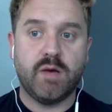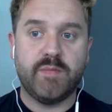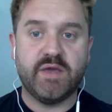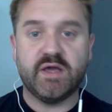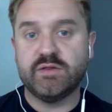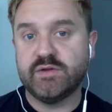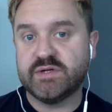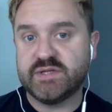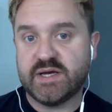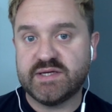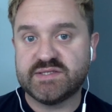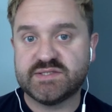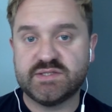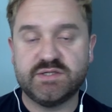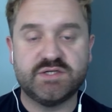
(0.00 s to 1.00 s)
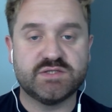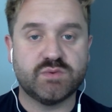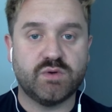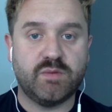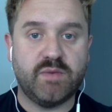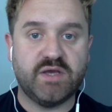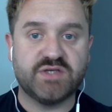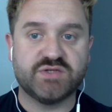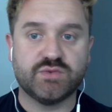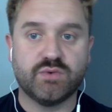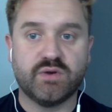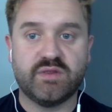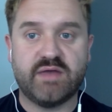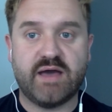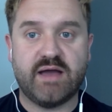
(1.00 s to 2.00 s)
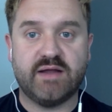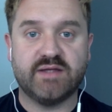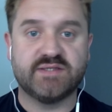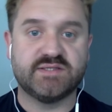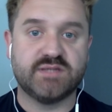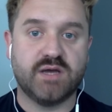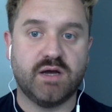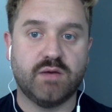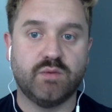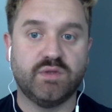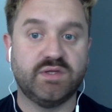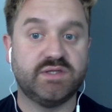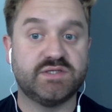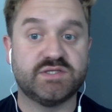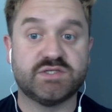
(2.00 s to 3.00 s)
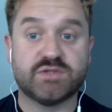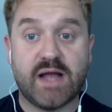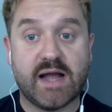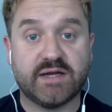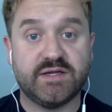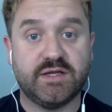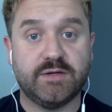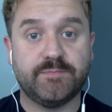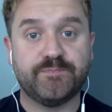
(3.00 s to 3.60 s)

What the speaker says: It can look nice. You just want to make sure that it's not really distracting.